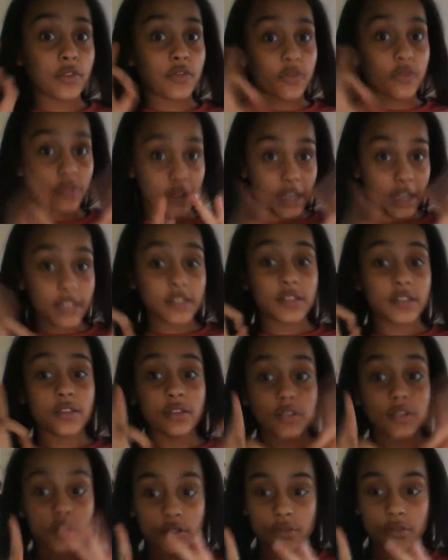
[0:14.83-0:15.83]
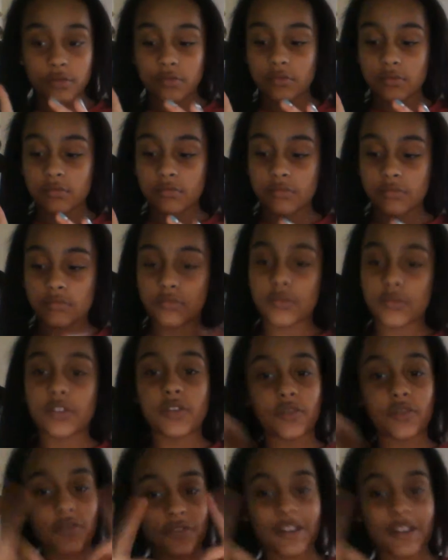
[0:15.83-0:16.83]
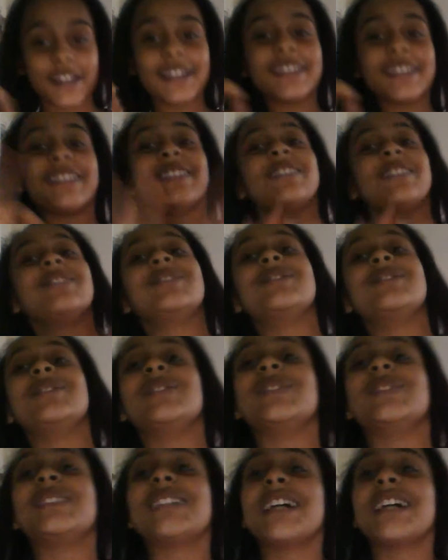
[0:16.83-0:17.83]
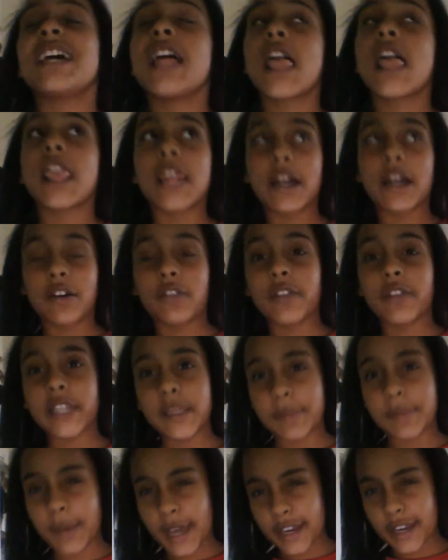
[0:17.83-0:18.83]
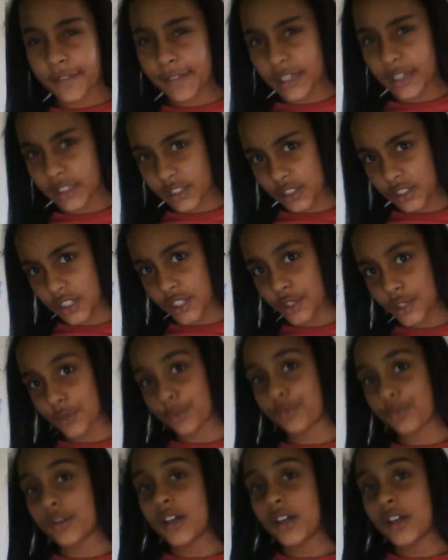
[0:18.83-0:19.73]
great news that will really benefit the channel.